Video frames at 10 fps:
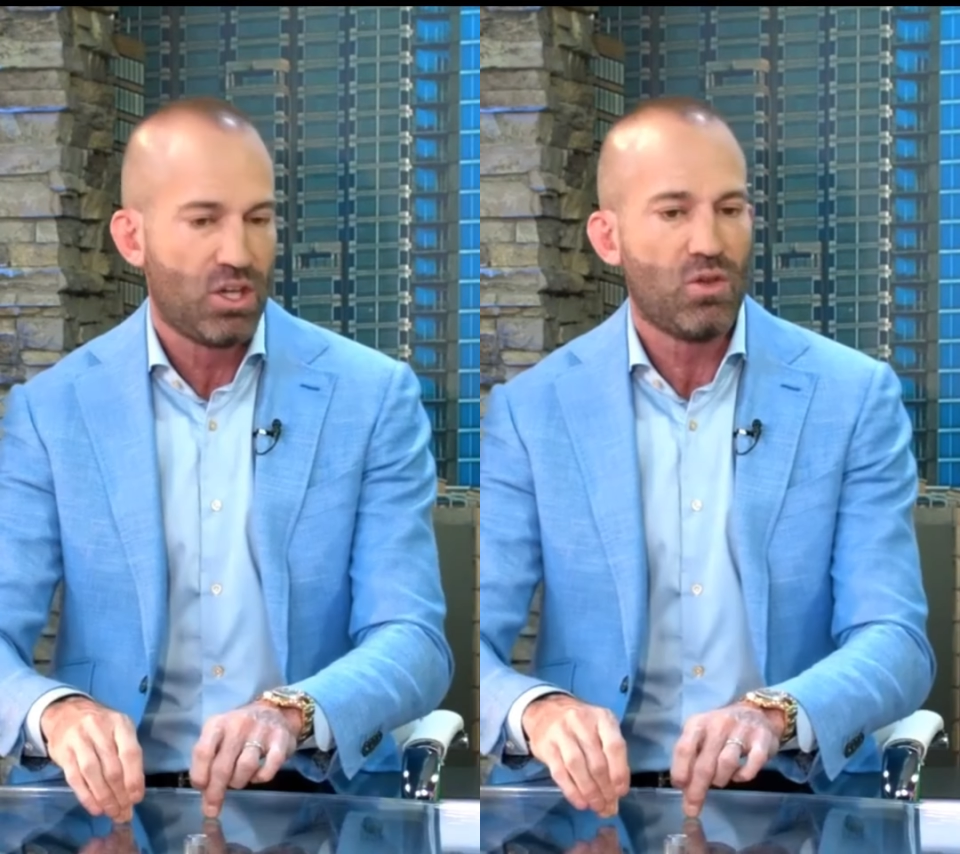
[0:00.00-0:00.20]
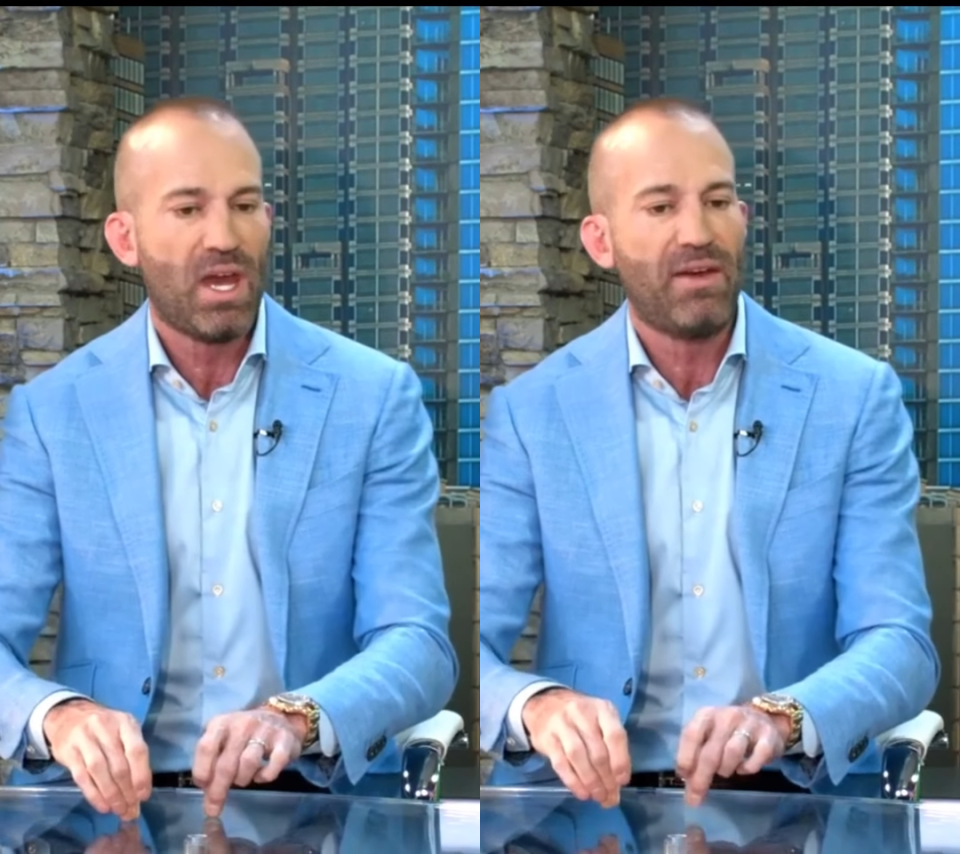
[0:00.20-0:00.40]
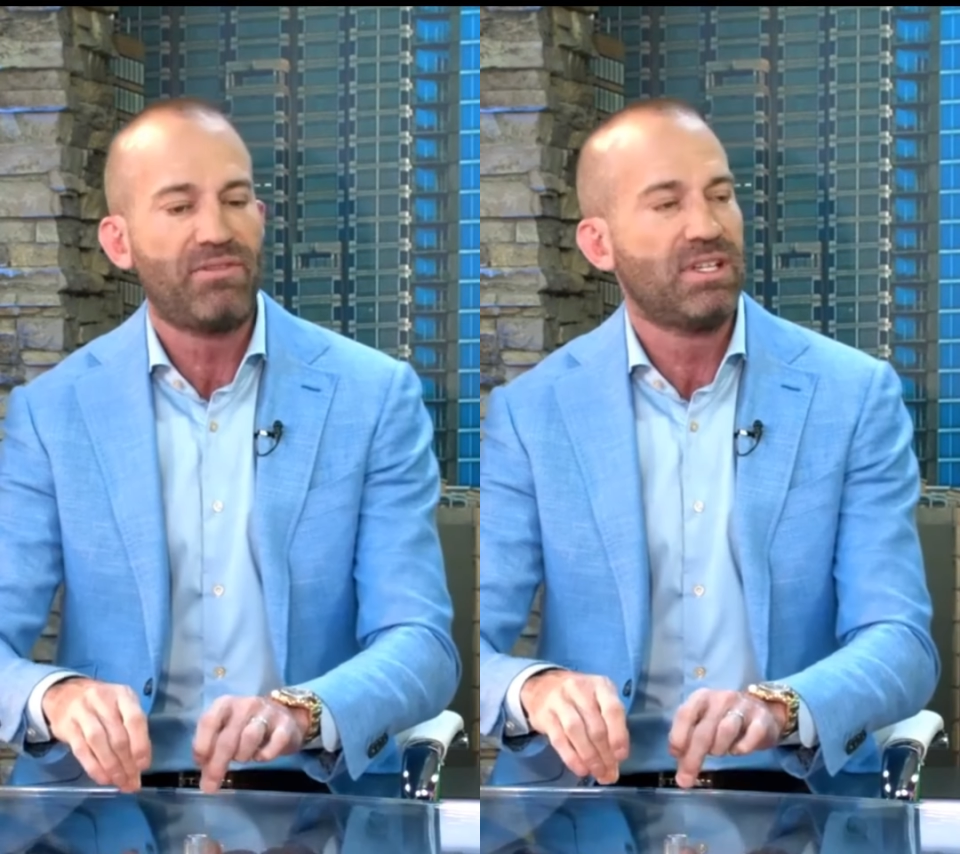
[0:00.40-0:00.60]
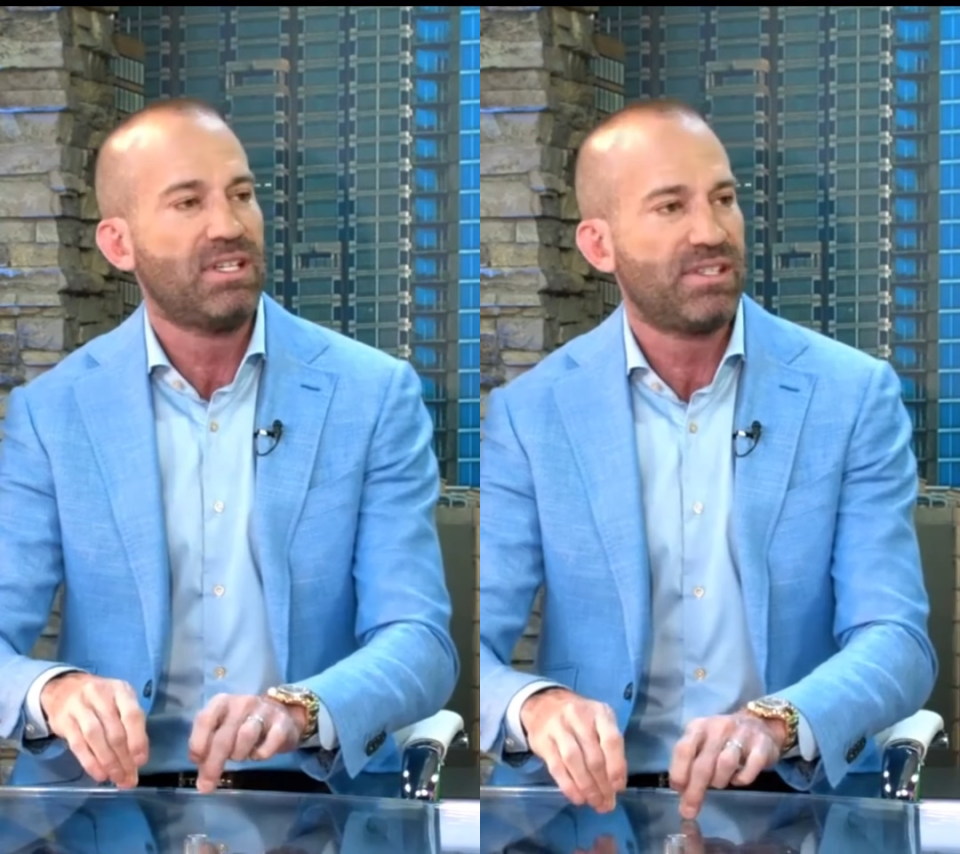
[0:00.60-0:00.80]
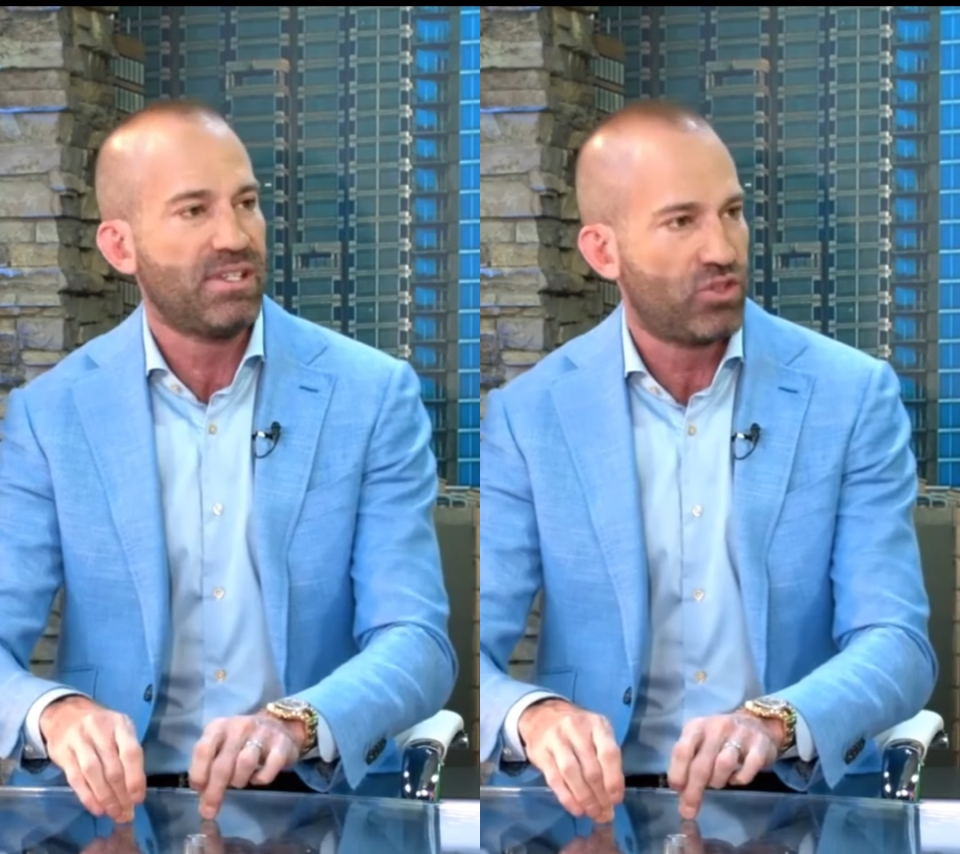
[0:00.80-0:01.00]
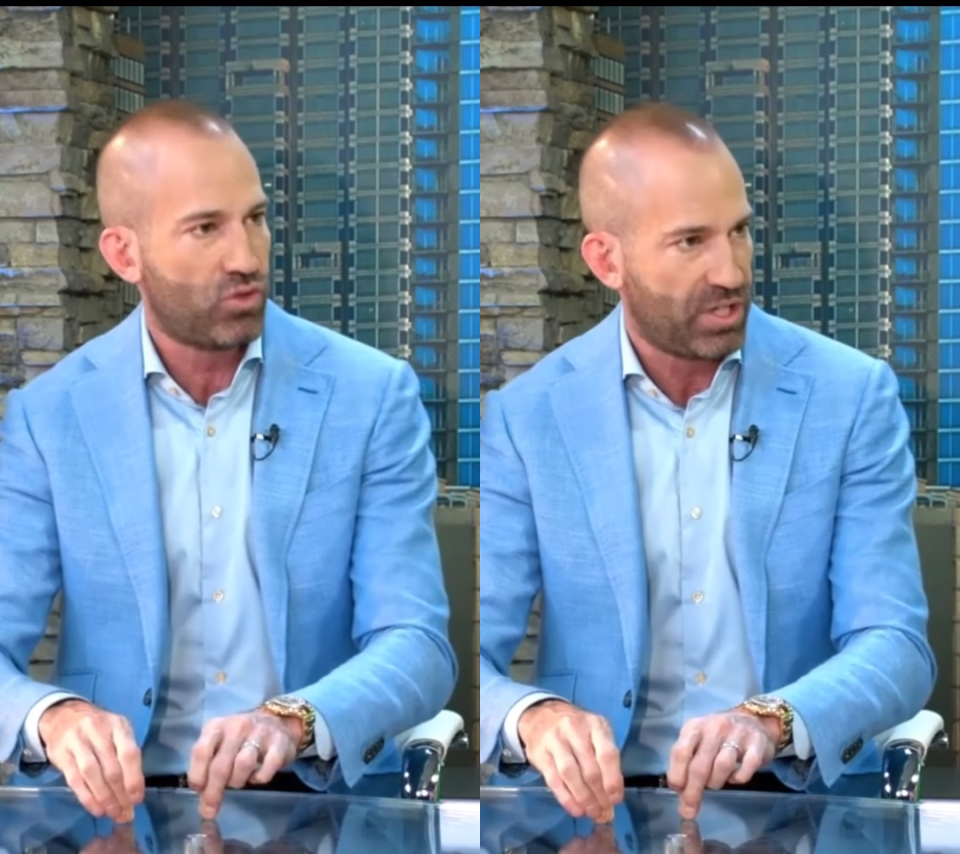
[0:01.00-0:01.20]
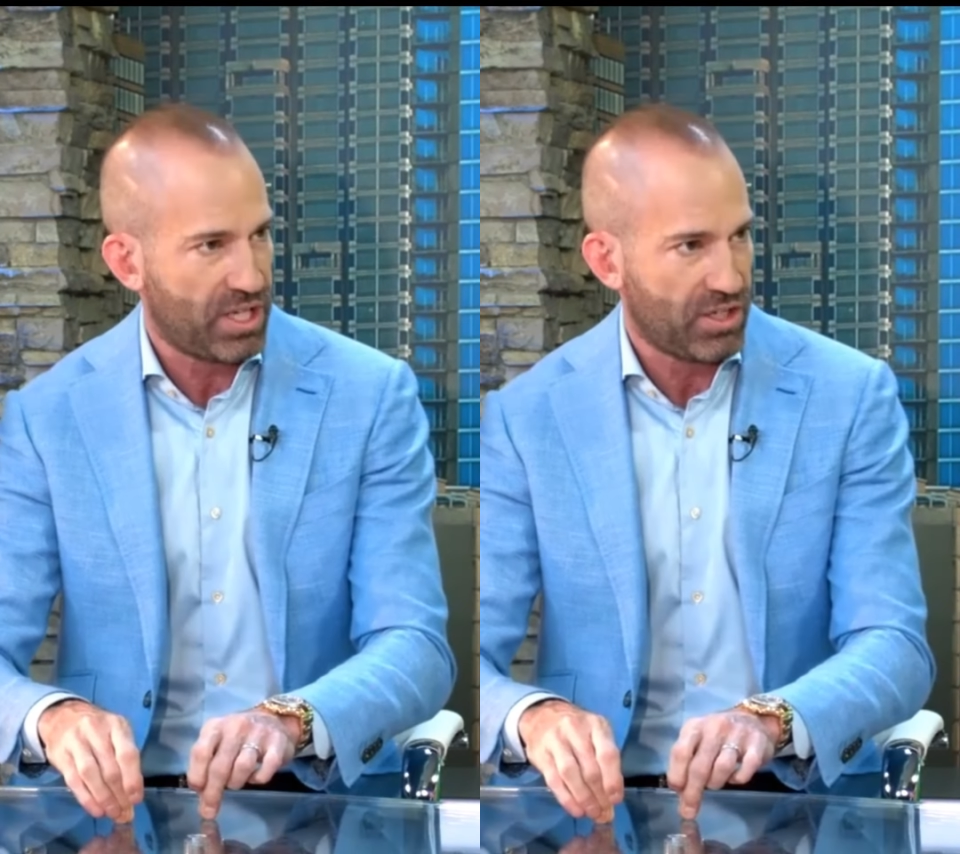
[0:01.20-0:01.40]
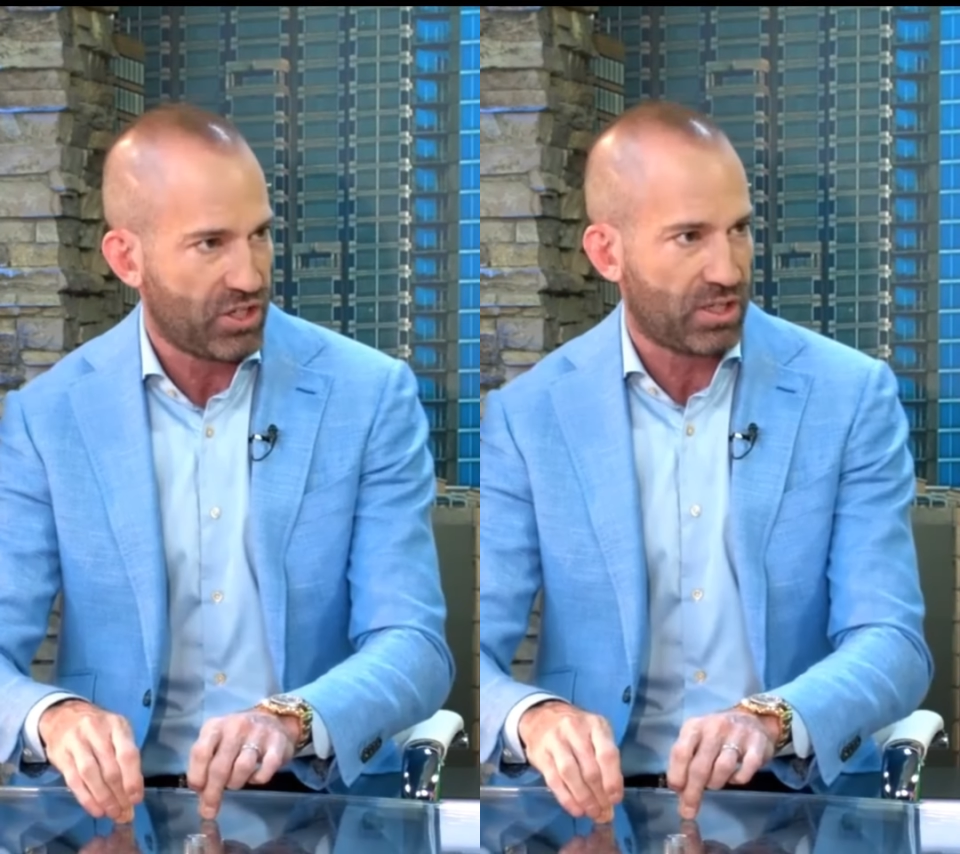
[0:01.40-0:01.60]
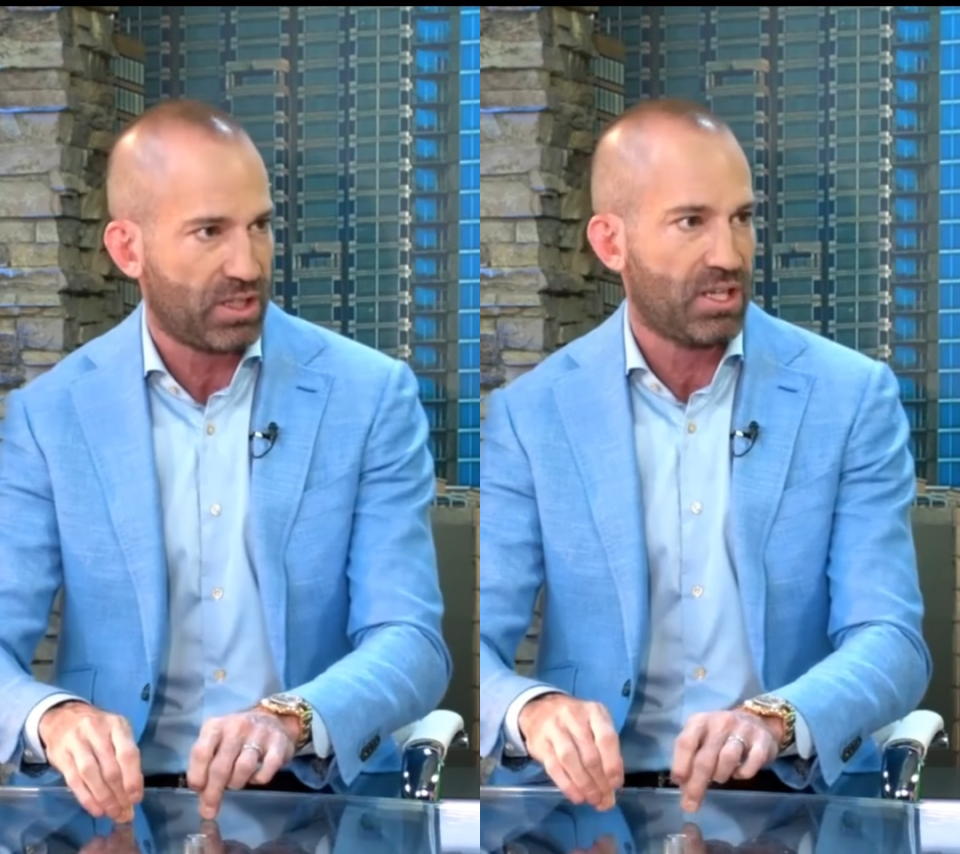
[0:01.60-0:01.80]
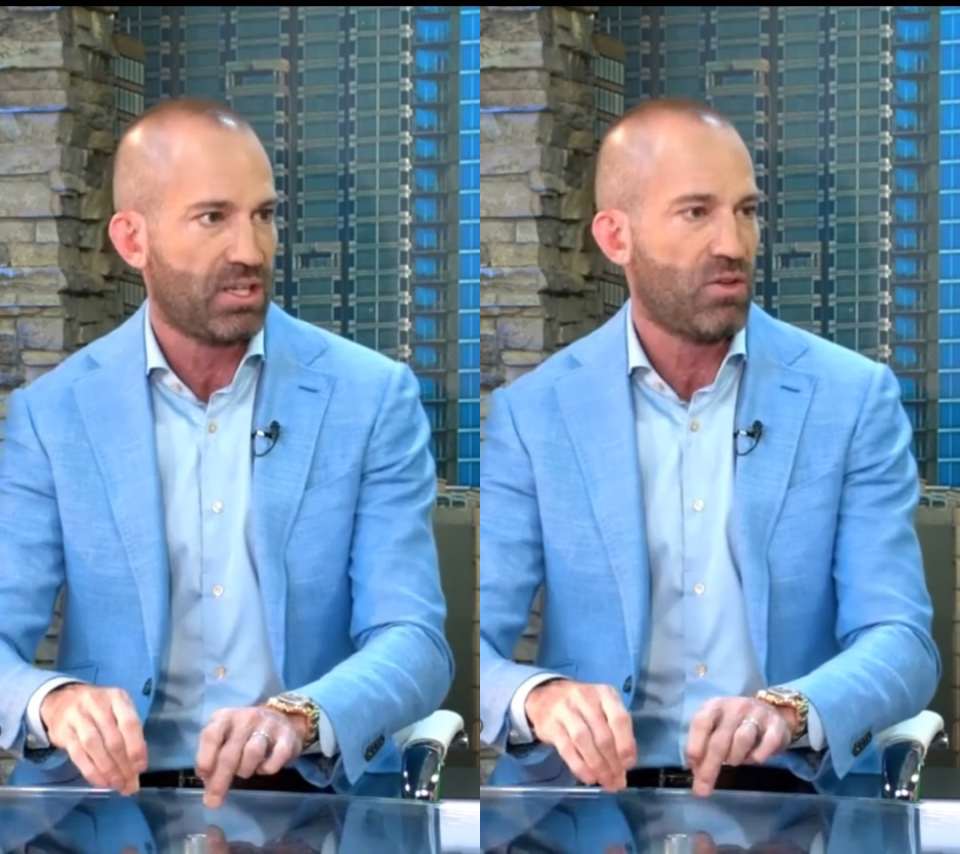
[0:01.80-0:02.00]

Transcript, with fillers: You have to listen strategically.